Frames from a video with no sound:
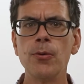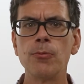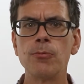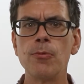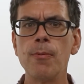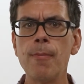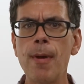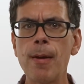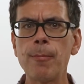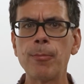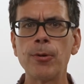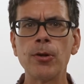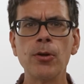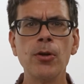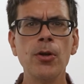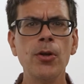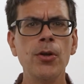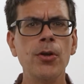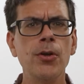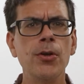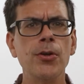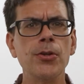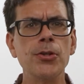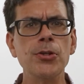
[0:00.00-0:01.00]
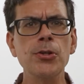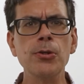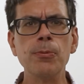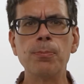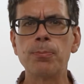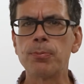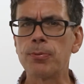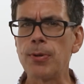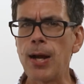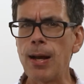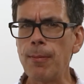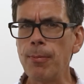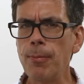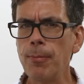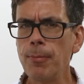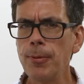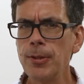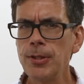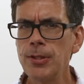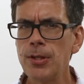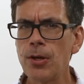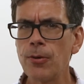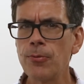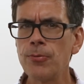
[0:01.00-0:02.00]
Remember, you
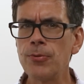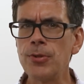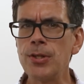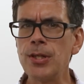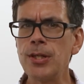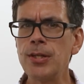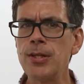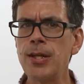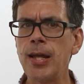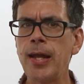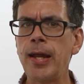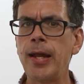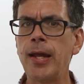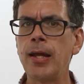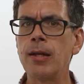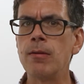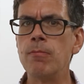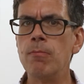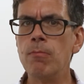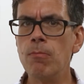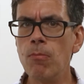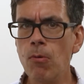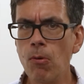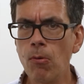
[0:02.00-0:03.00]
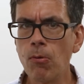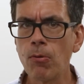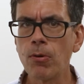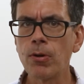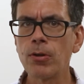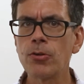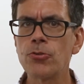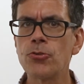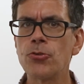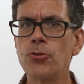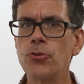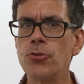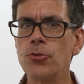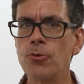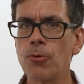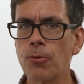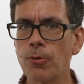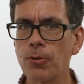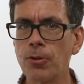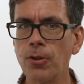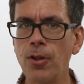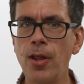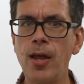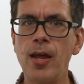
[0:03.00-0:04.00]
probably don't need to add more to
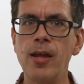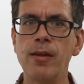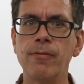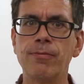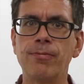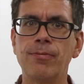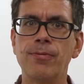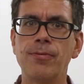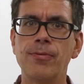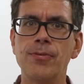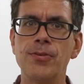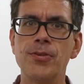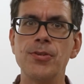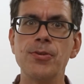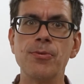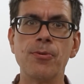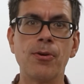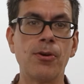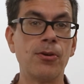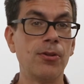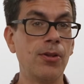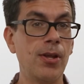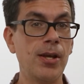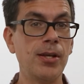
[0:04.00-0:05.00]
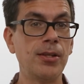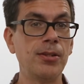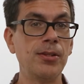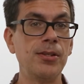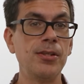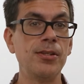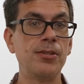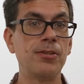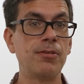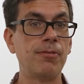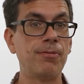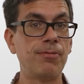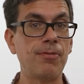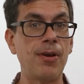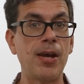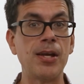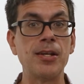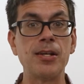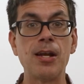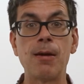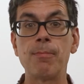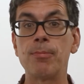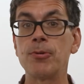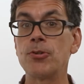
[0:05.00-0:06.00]
your life. You are likely to
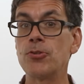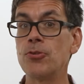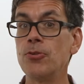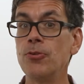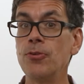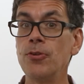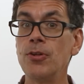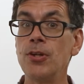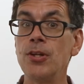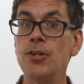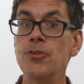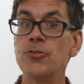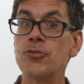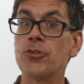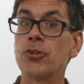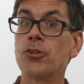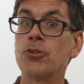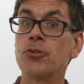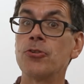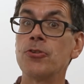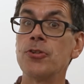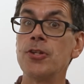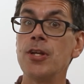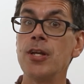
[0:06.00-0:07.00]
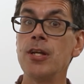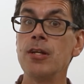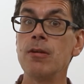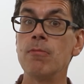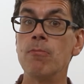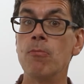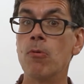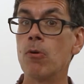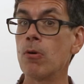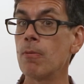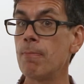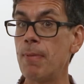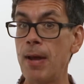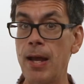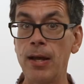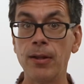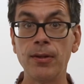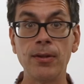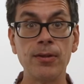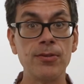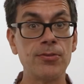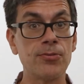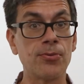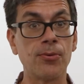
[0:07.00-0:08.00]
find opportunities to create more
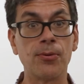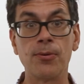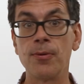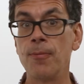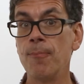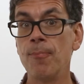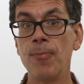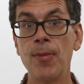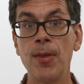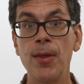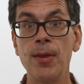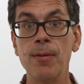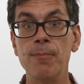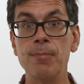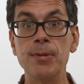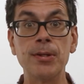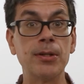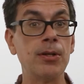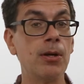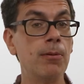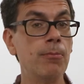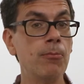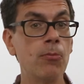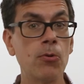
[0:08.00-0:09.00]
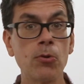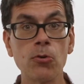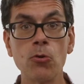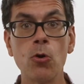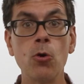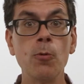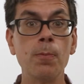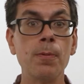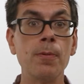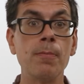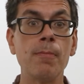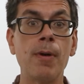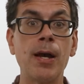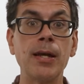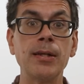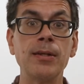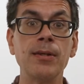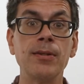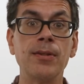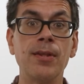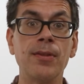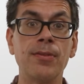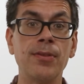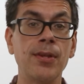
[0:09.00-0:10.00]
balance or become more
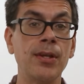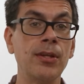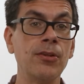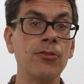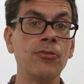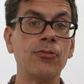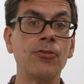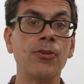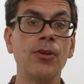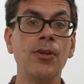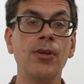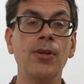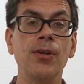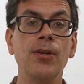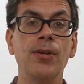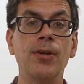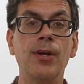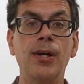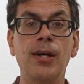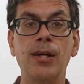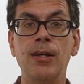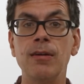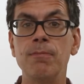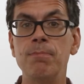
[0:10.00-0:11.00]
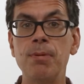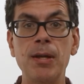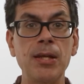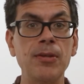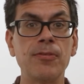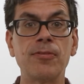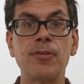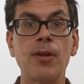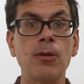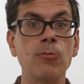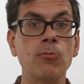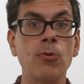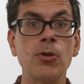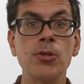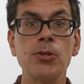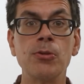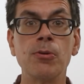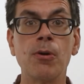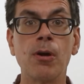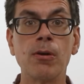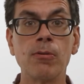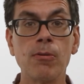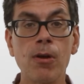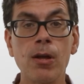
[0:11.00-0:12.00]
open-minded to things based on what
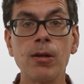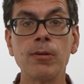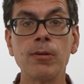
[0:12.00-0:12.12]
you are